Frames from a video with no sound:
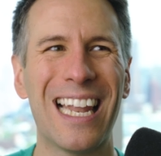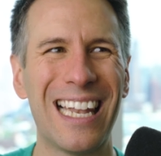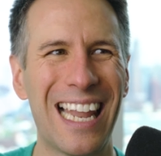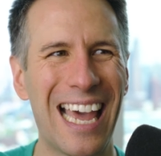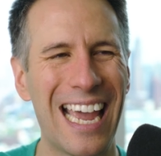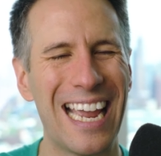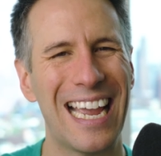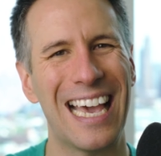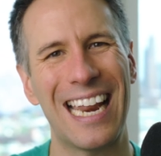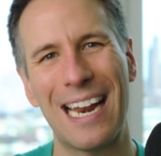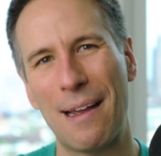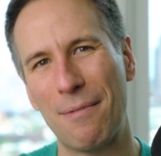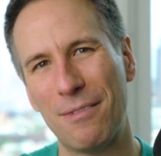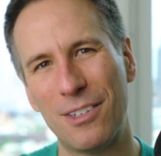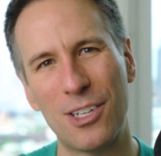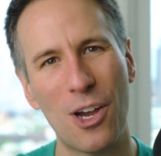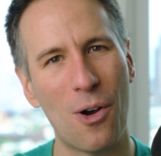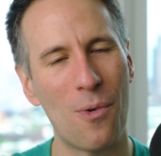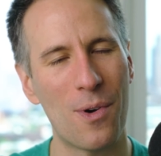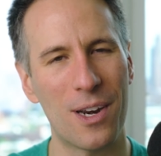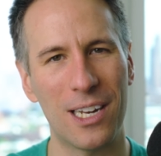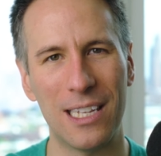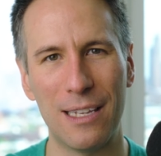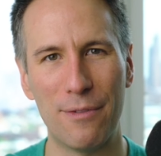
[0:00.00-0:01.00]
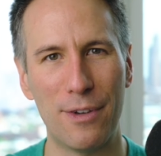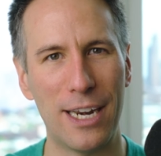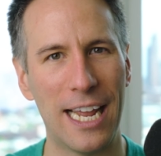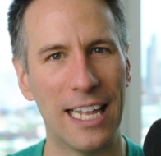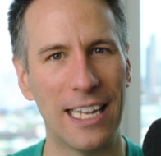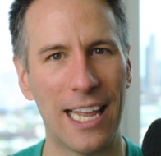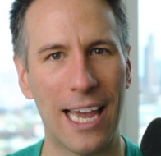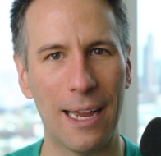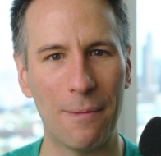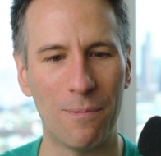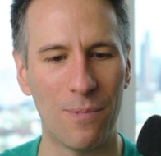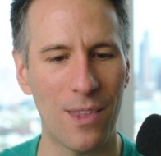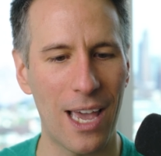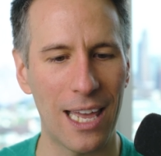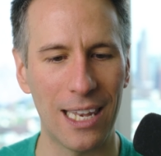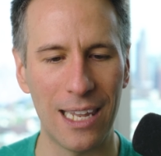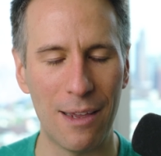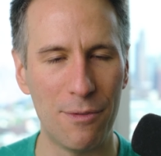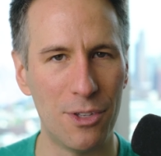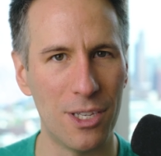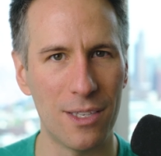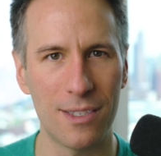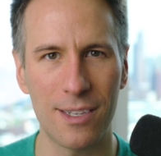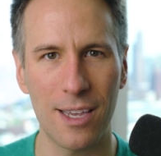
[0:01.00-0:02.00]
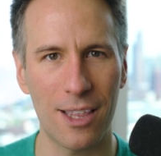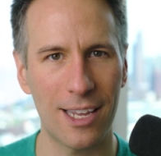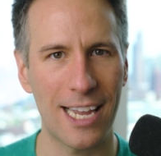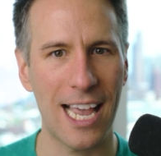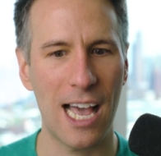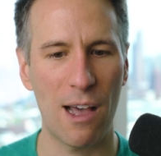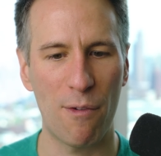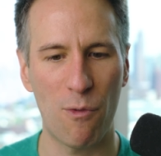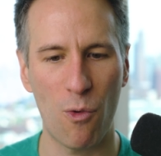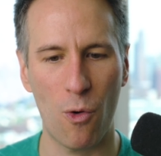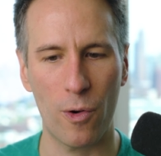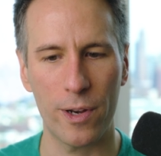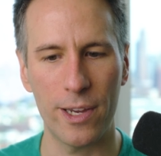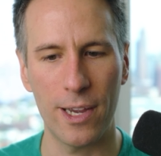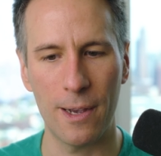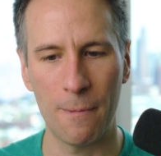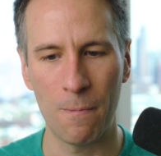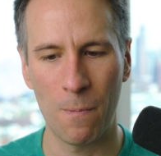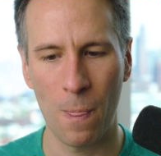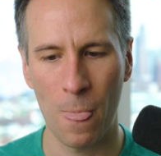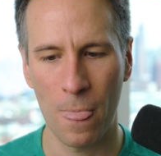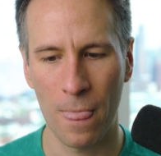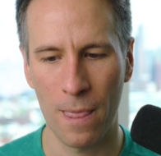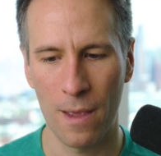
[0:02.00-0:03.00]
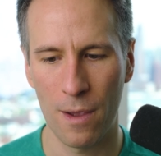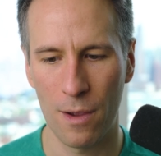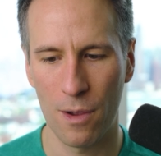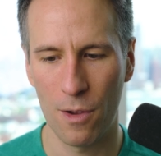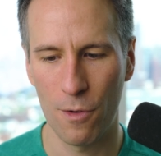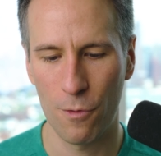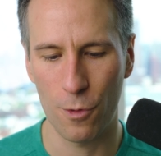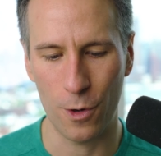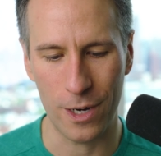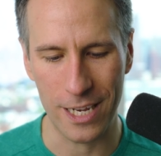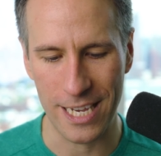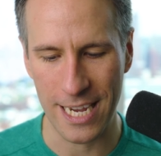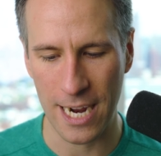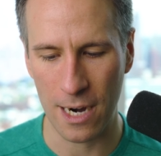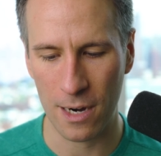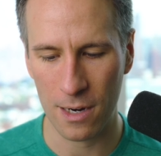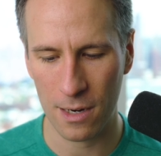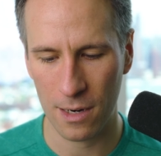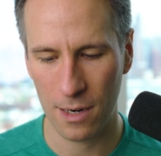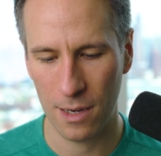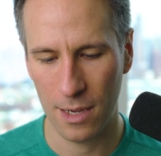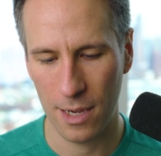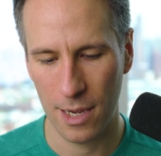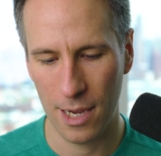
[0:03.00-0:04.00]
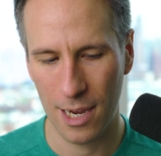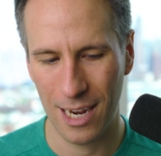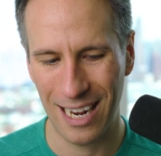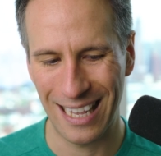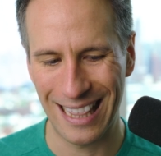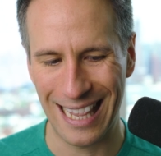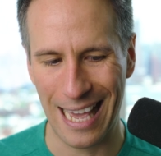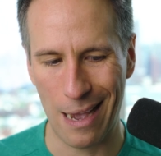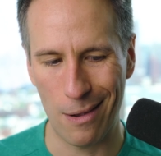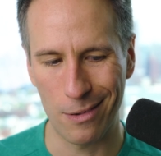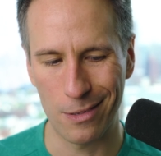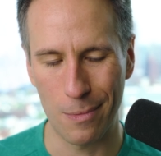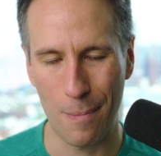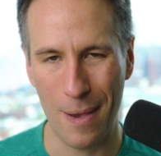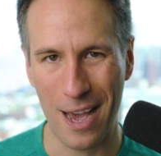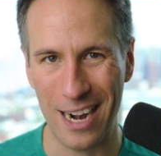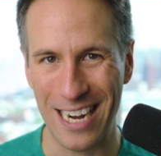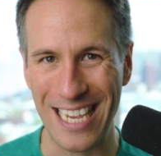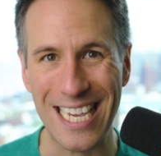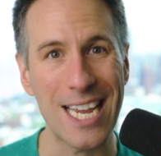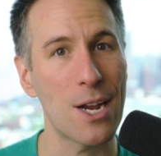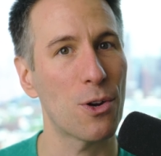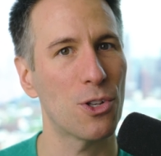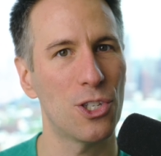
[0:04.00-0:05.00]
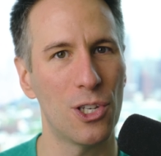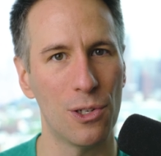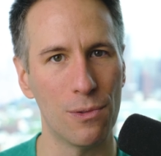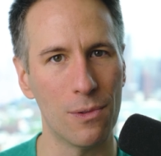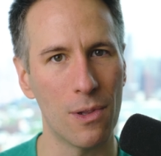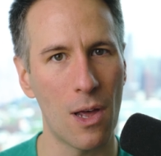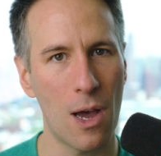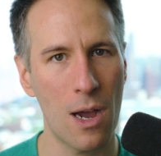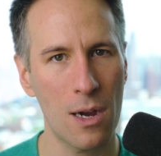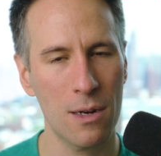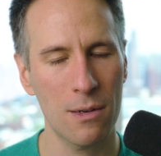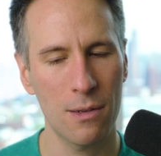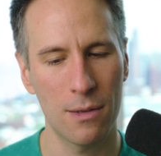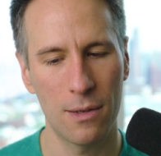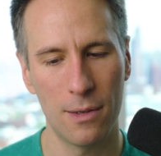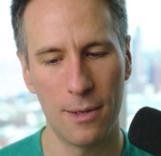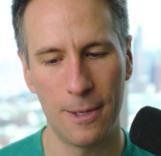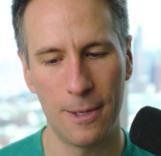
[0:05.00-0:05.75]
LA, and I don't want to live in LA. I lived in Southern California for a year, and that was about a year too long